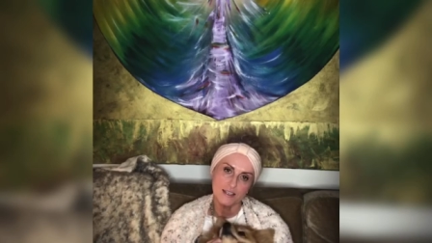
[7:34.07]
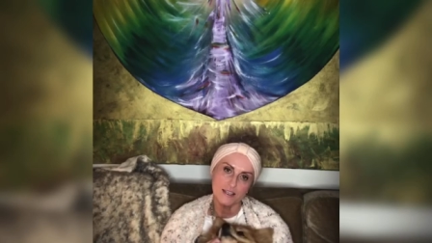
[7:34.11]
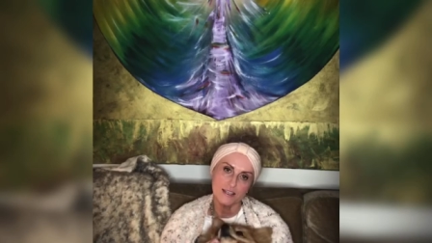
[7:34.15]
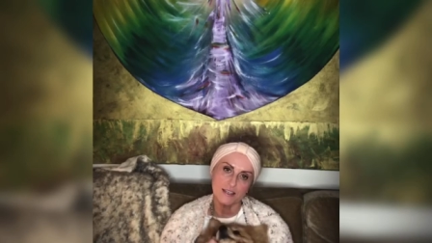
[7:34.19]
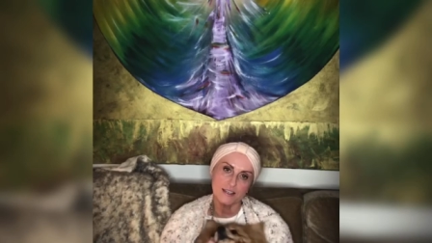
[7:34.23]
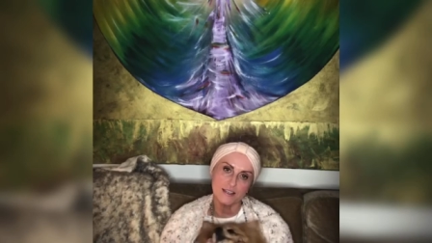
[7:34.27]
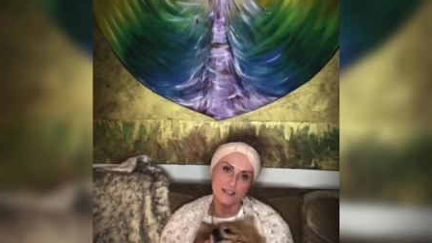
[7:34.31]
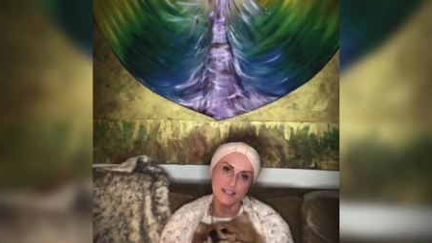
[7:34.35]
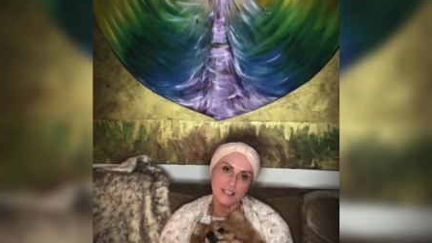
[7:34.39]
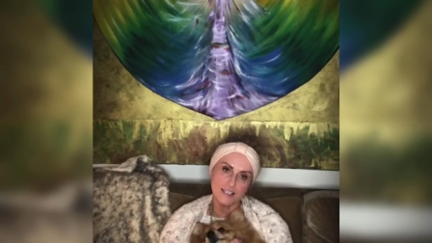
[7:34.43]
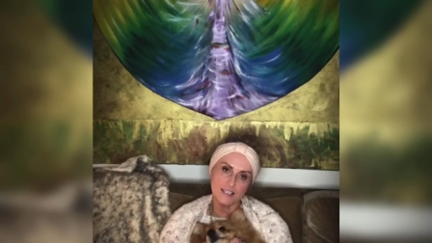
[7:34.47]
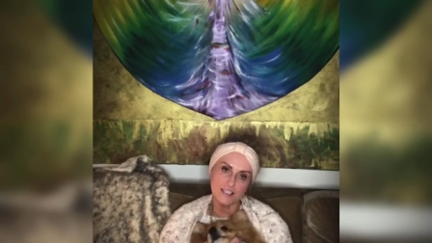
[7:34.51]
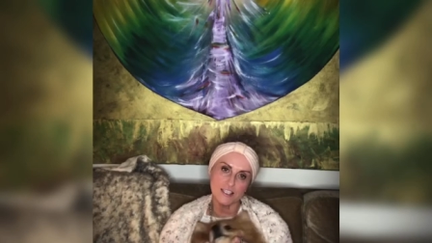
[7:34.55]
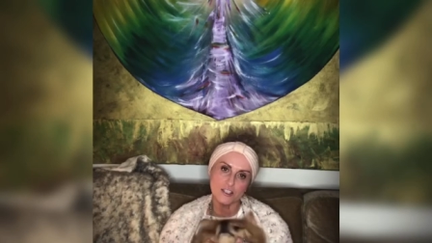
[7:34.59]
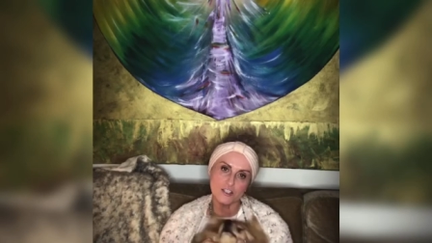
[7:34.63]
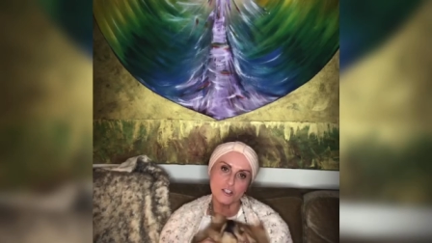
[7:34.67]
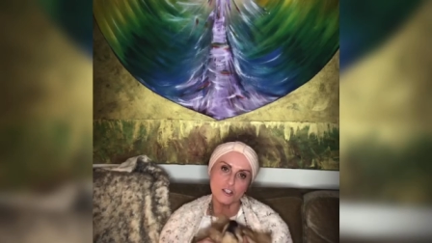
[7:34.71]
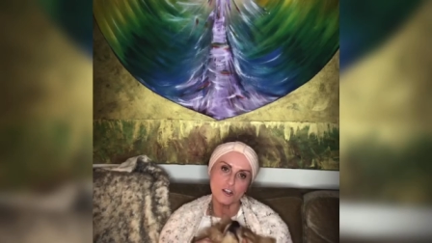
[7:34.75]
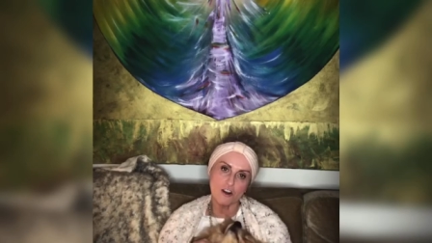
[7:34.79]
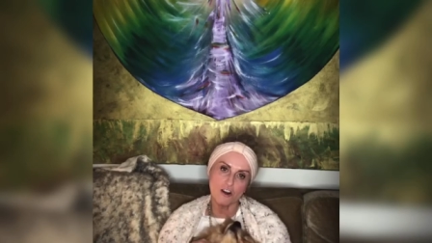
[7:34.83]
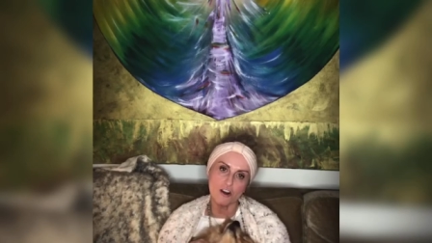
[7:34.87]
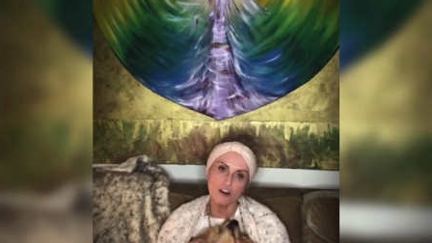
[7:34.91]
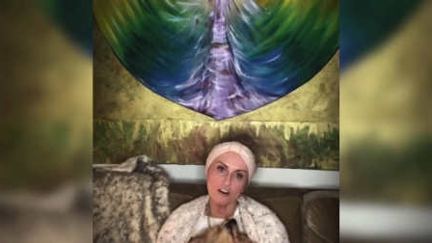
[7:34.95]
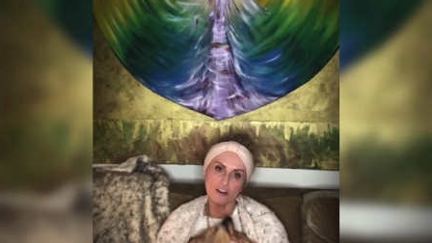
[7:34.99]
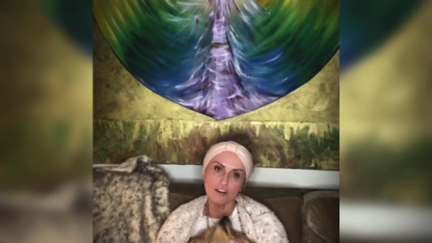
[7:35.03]
They had a
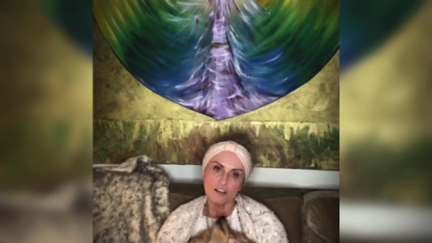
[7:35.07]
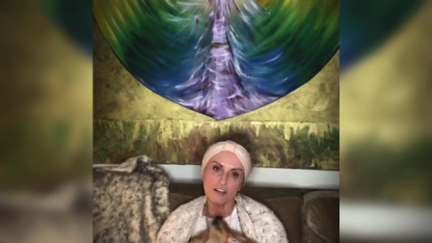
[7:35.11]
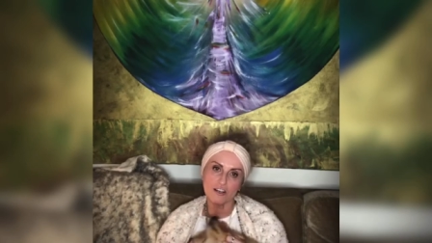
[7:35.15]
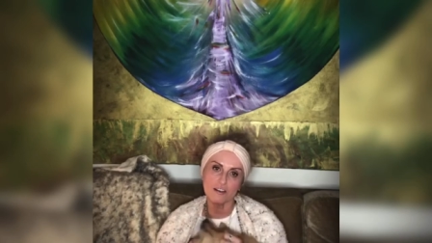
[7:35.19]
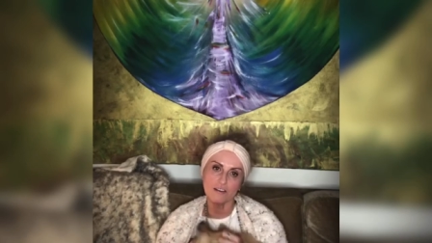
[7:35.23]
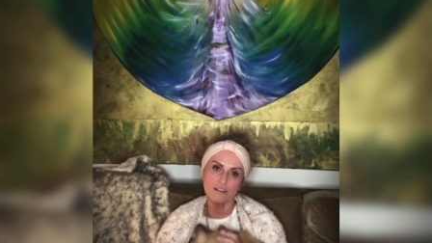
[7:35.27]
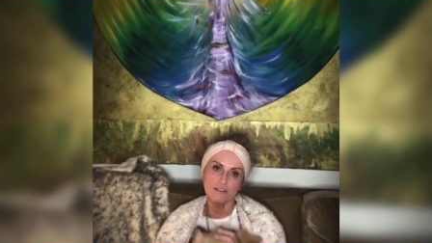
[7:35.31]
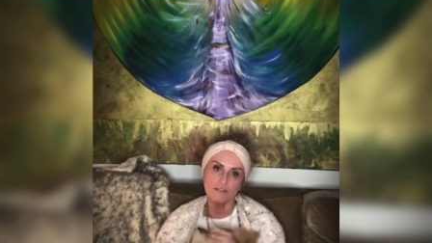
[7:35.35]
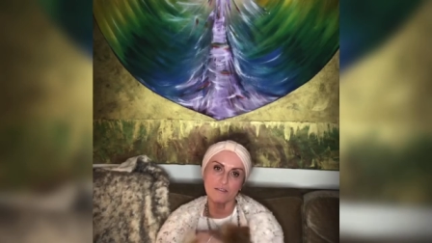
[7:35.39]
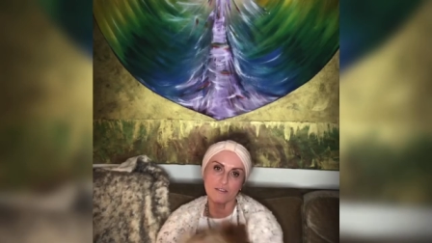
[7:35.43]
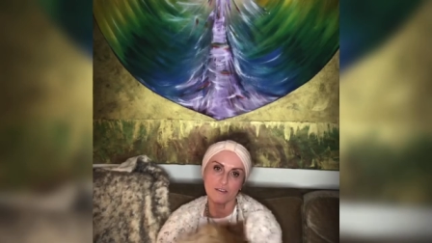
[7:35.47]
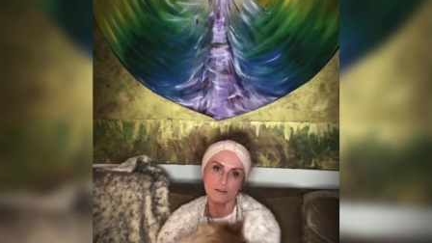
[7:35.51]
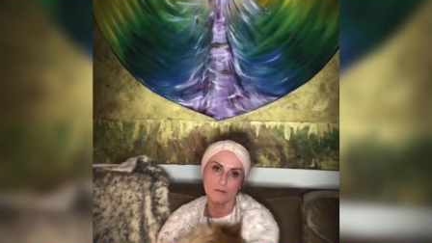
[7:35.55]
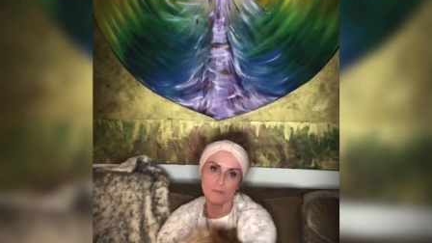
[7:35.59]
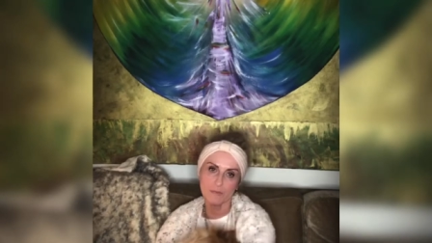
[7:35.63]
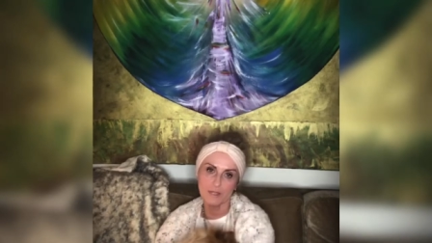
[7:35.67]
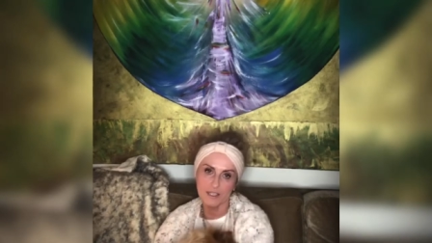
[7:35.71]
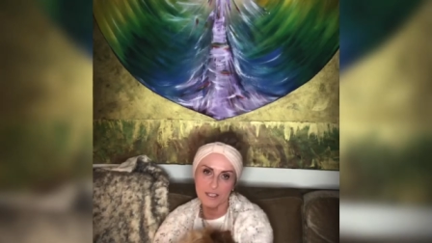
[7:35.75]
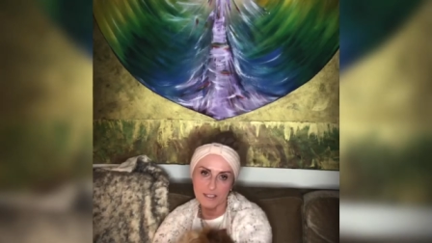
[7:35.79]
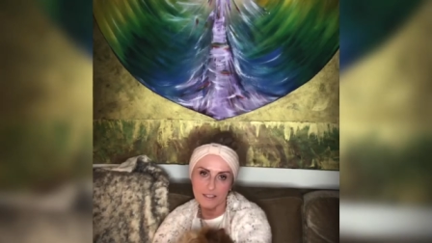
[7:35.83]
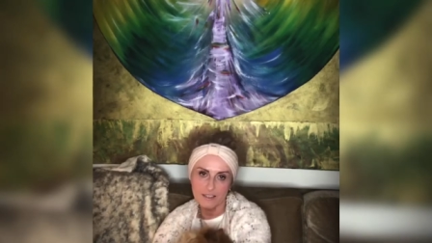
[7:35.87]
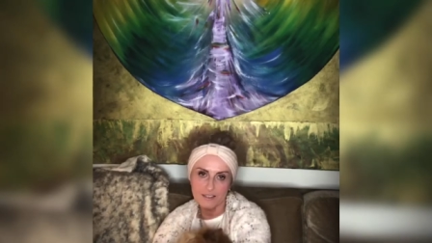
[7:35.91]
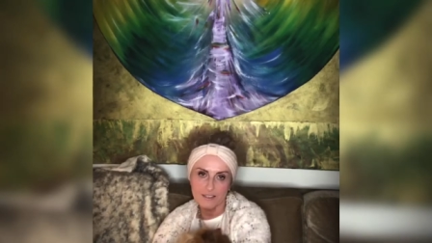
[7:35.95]
dog for me.